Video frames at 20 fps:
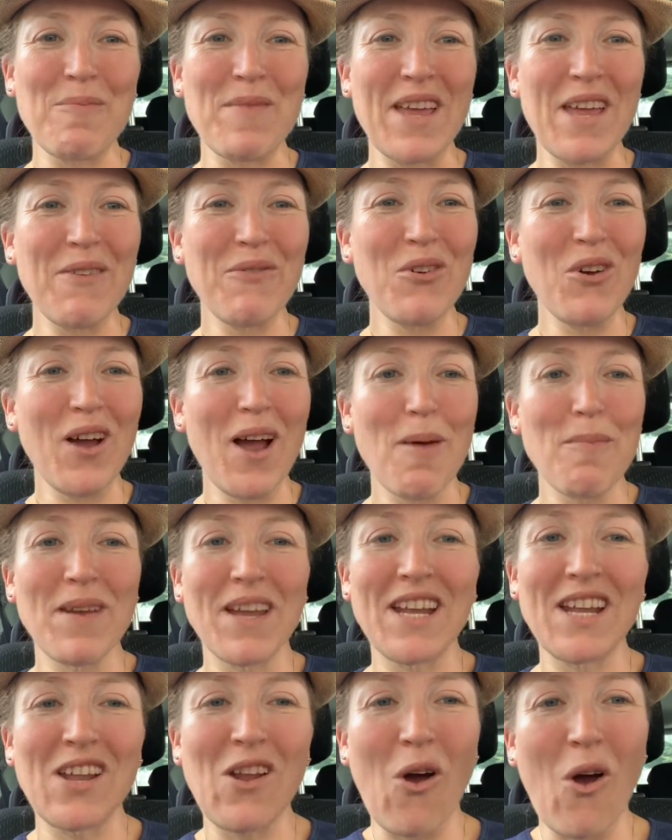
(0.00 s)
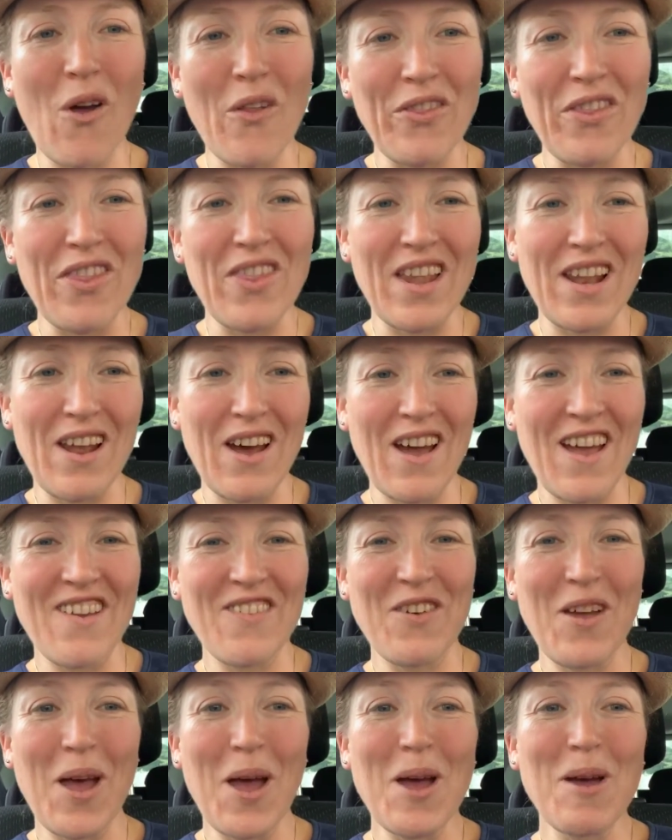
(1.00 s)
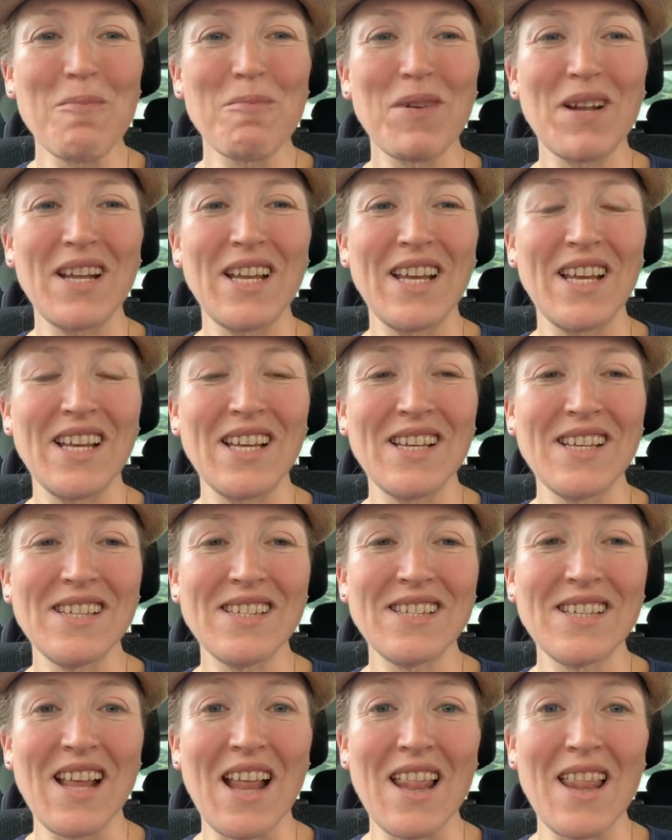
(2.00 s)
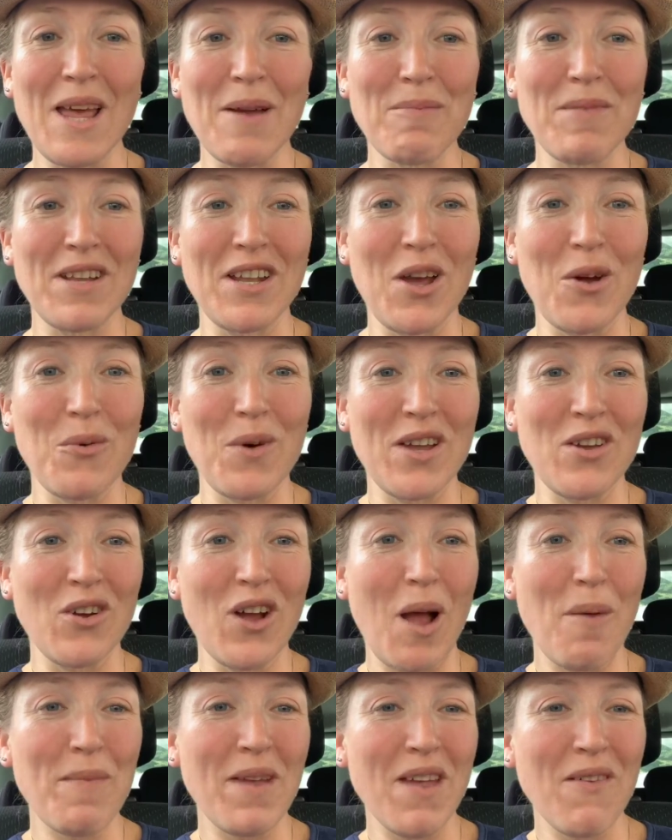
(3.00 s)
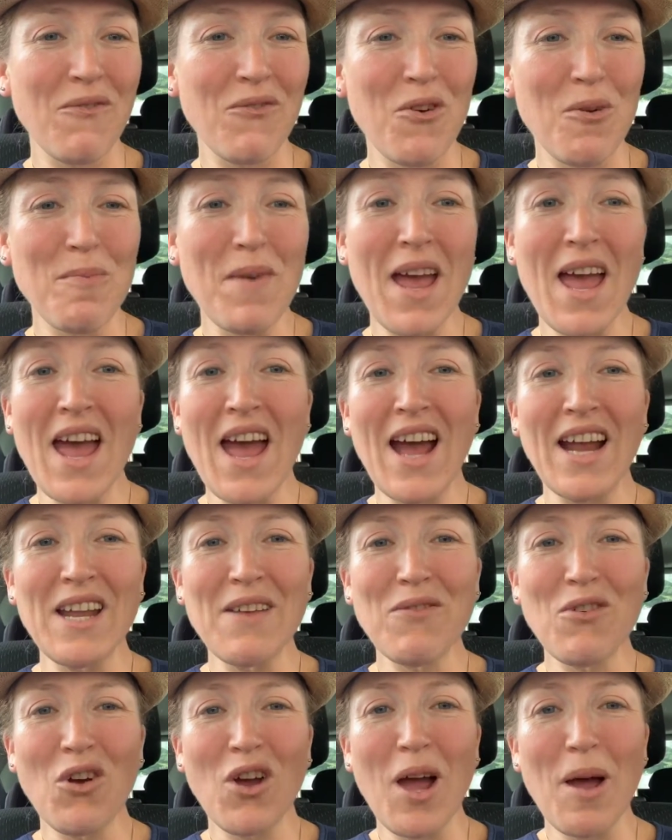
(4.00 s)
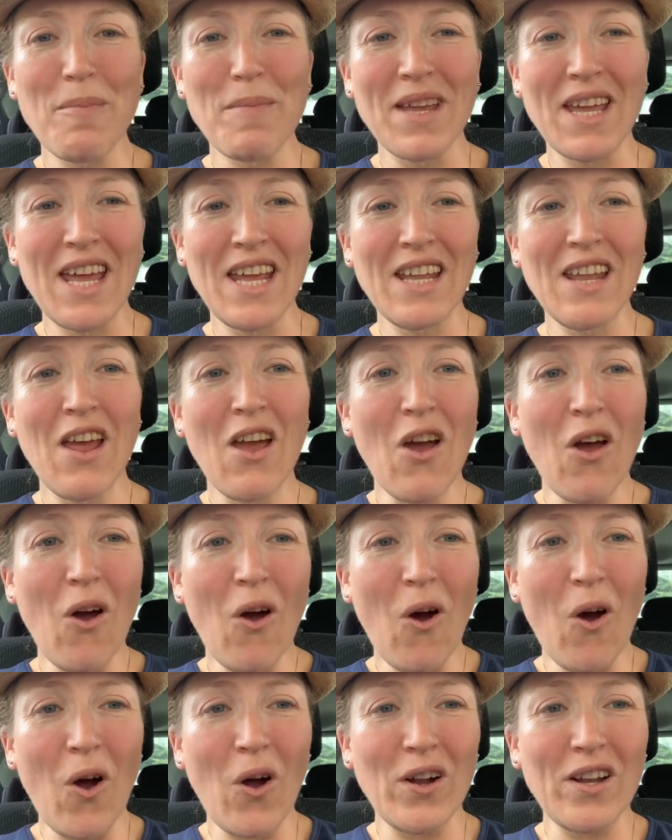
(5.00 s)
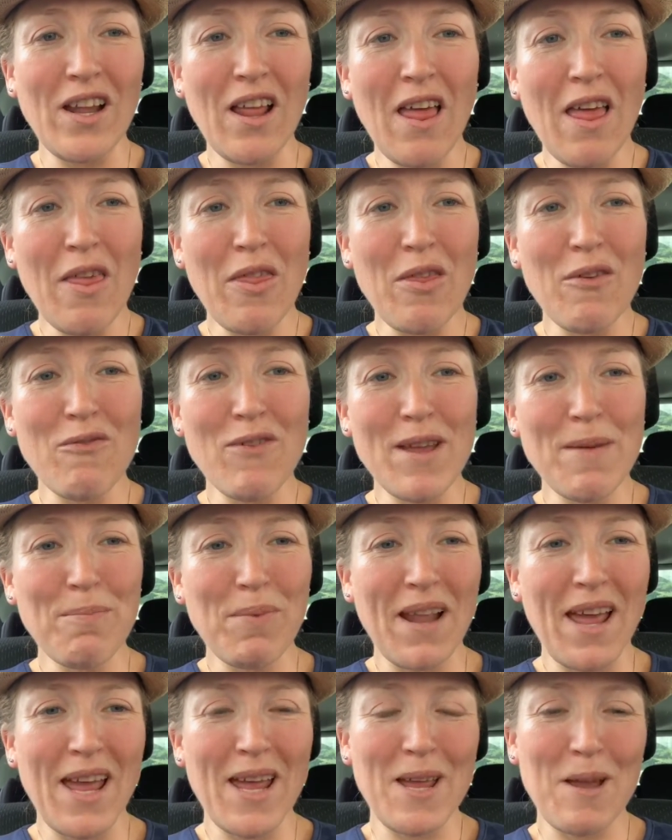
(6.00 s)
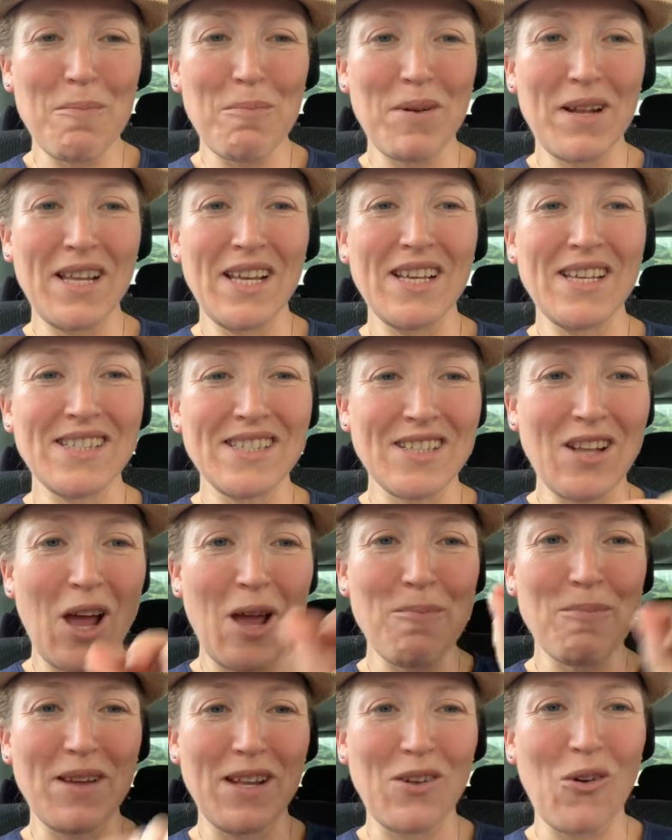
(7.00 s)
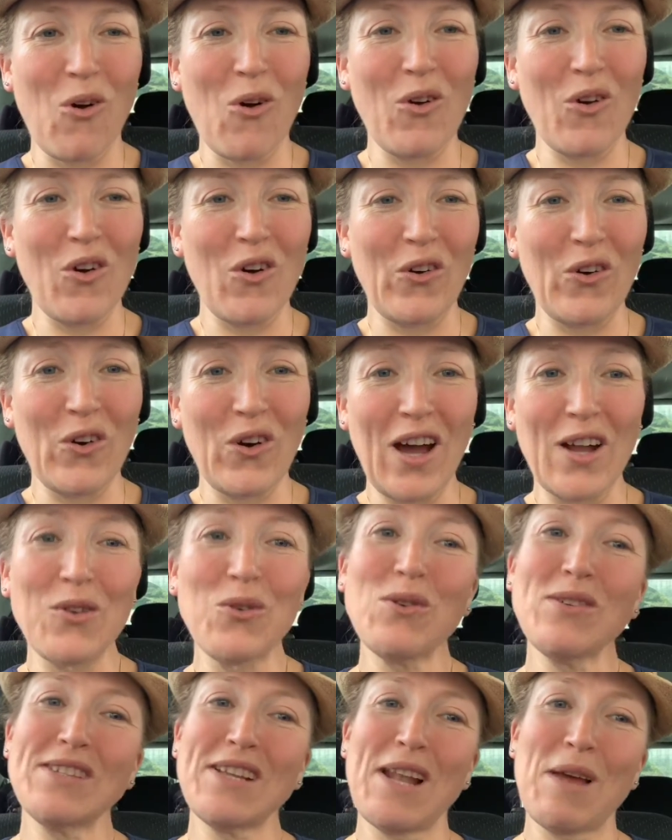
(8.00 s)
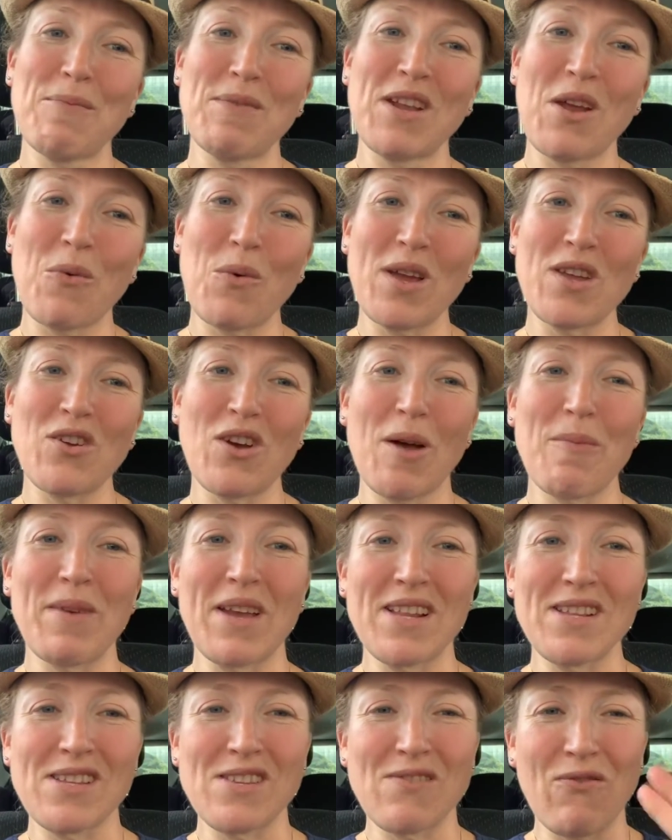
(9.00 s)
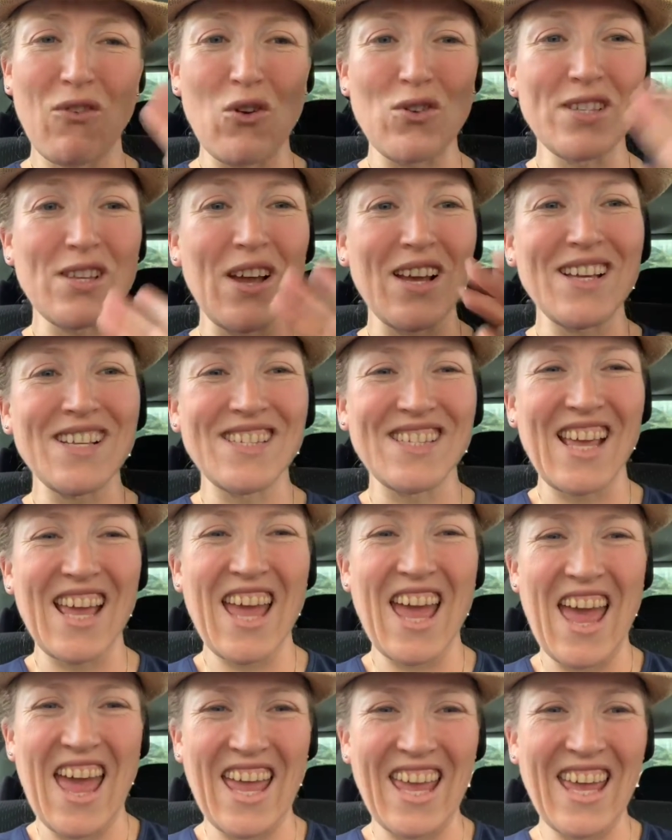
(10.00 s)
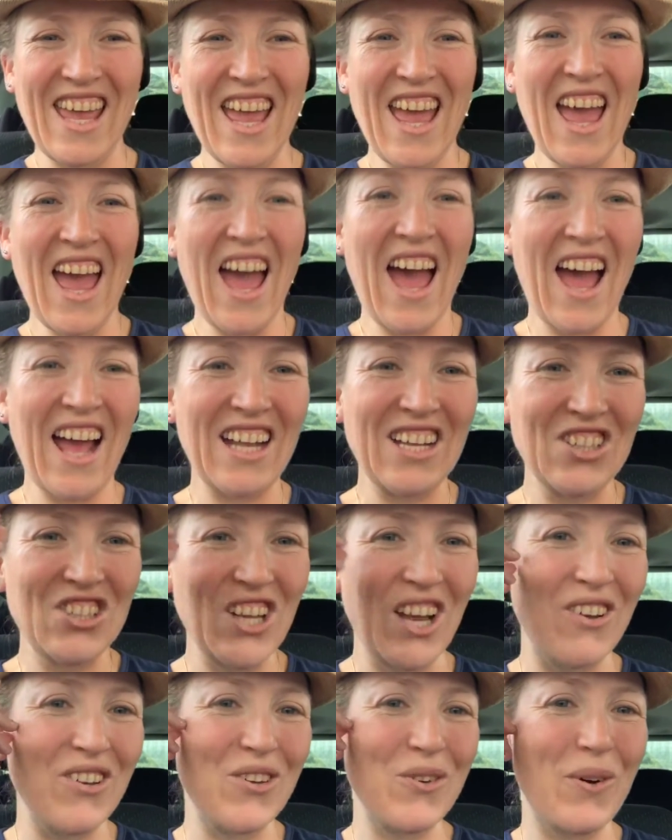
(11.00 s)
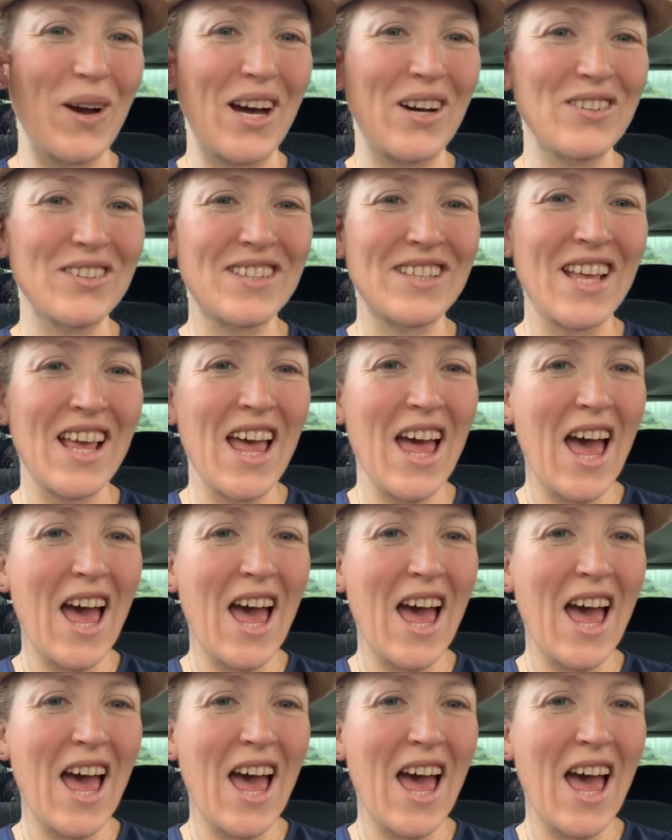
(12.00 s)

If you're coming in on live, please let me know where you're coming in from. And if you're coming in on the replay, please type in encore and also let me know where you're coming in for so I can say hey and shout you out.